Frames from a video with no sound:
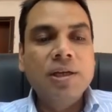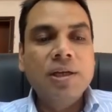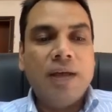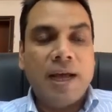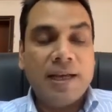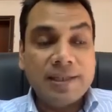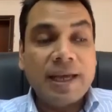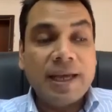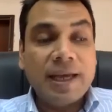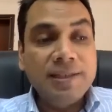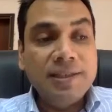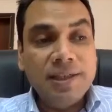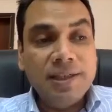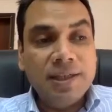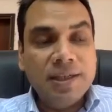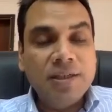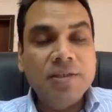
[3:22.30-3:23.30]
as I
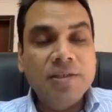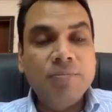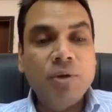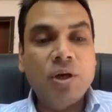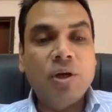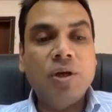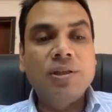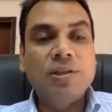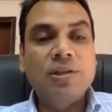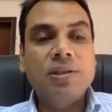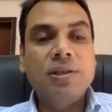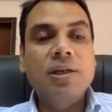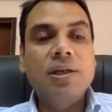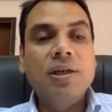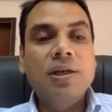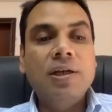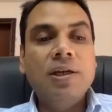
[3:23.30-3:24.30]
see it, because
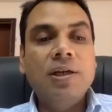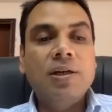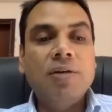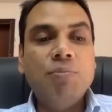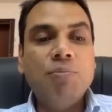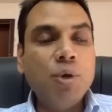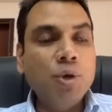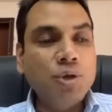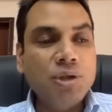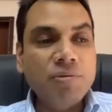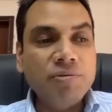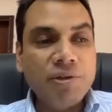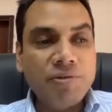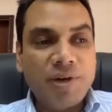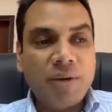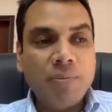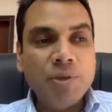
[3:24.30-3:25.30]
most of
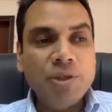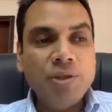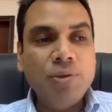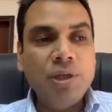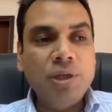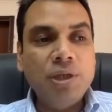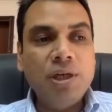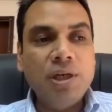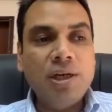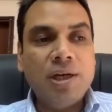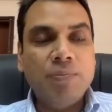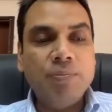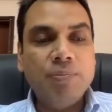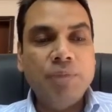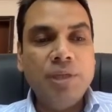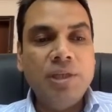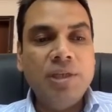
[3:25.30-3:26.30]
the pharmaceutical
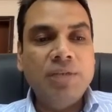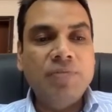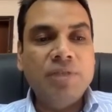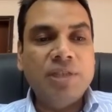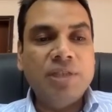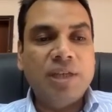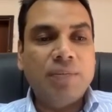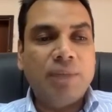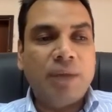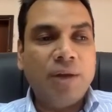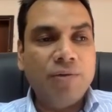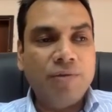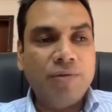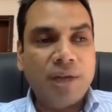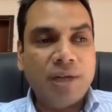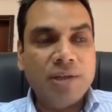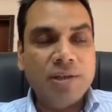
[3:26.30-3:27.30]
companies which are
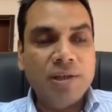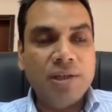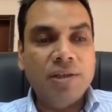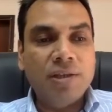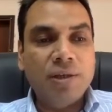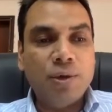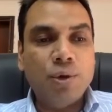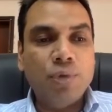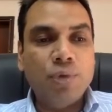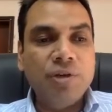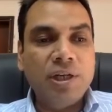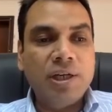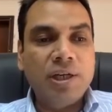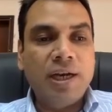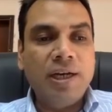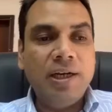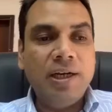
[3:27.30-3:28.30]
manufacturing the
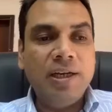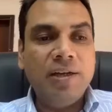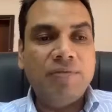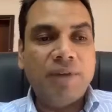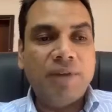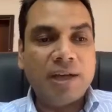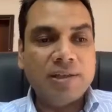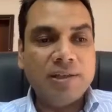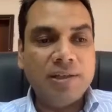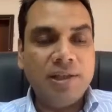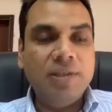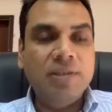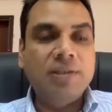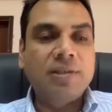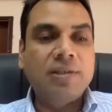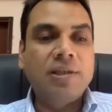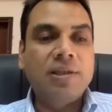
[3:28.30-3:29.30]
COVID-19
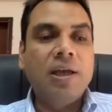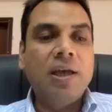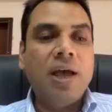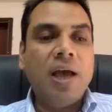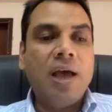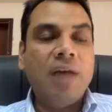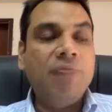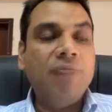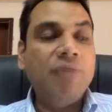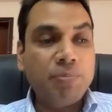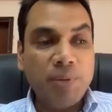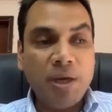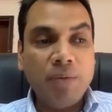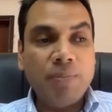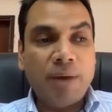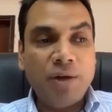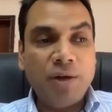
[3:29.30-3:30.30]
vaccines and which
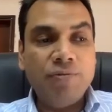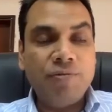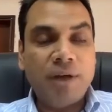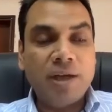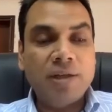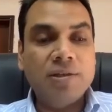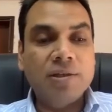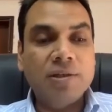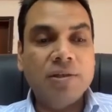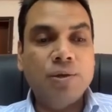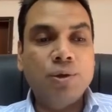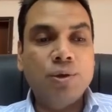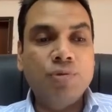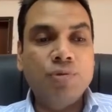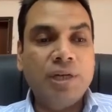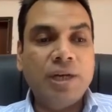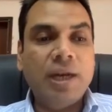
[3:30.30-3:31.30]
may manufacture
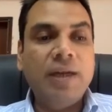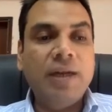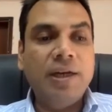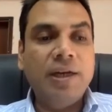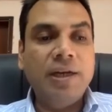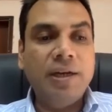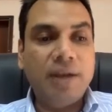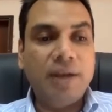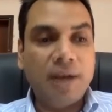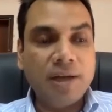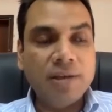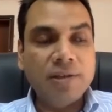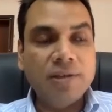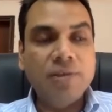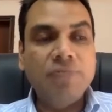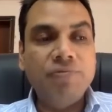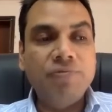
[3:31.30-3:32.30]
COVID-19
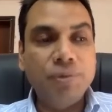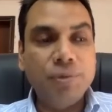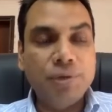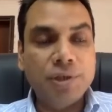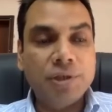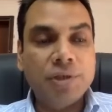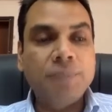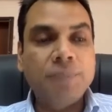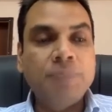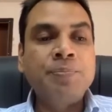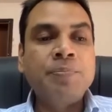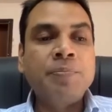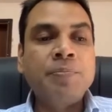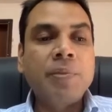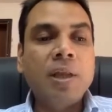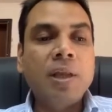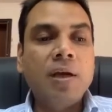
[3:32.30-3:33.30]
drugs in future
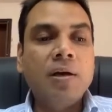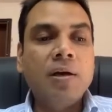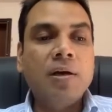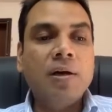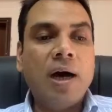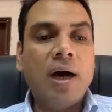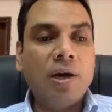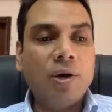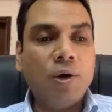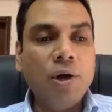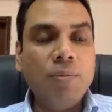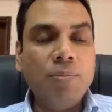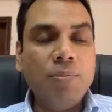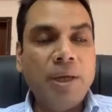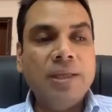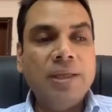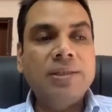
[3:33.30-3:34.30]
are all
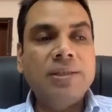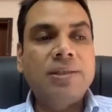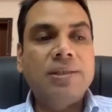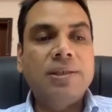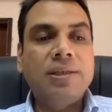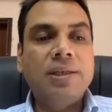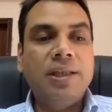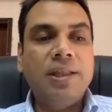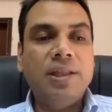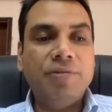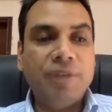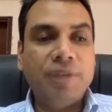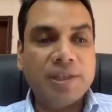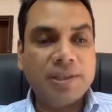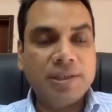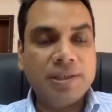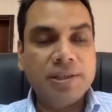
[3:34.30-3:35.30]
based in the
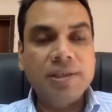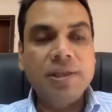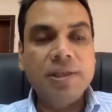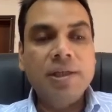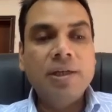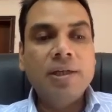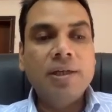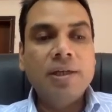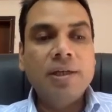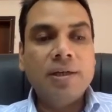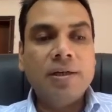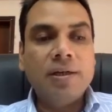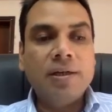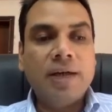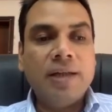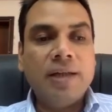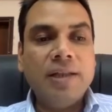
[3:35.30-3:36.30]
West.
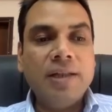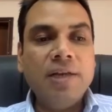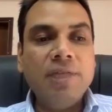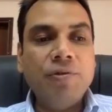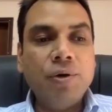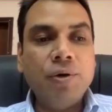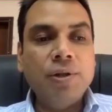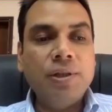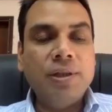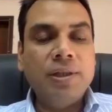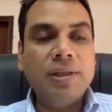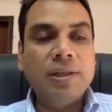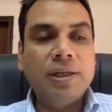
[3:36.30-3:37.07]
And therefore,